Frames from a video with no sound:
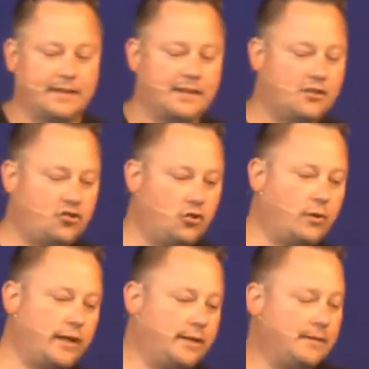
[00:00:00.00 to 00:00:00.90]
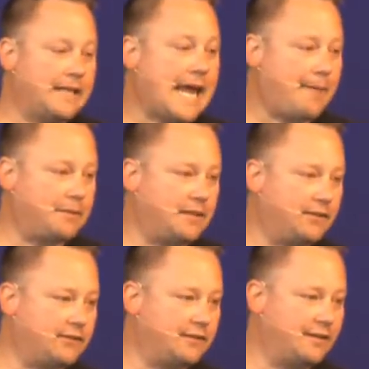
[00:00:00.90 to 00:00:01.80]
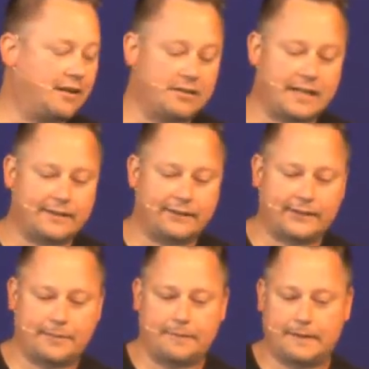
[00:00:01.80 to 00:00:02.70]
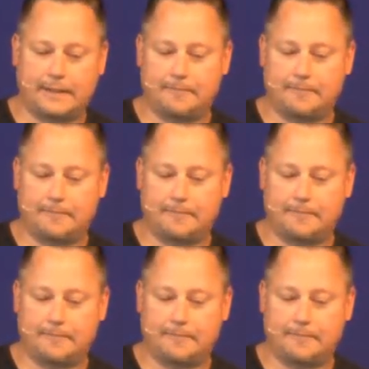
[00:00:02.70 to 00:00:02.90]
that joy and happiness are not the same thing.